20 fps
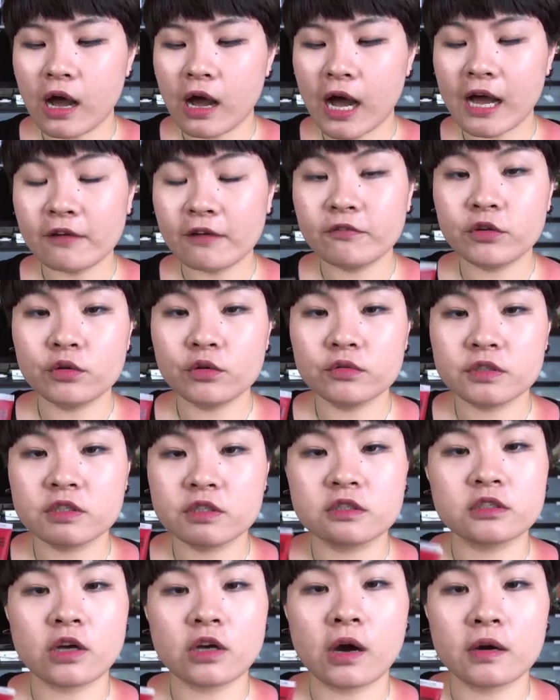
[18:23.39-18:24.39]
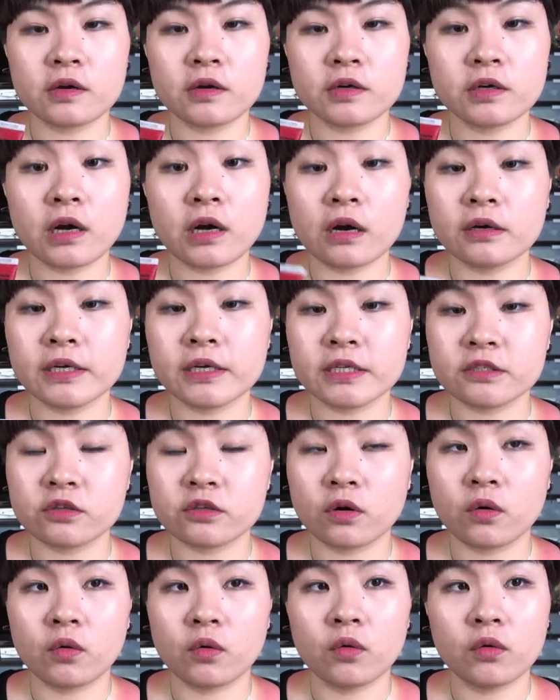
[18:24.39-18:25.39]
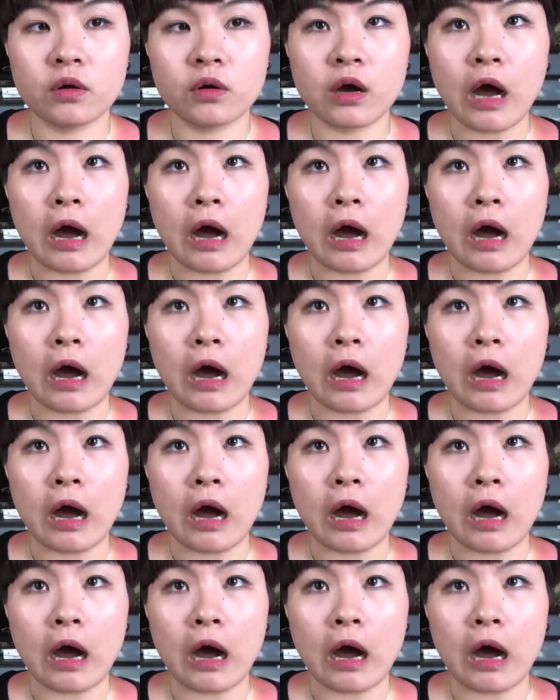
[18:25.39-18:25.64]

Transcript: I've used Stalker on its own,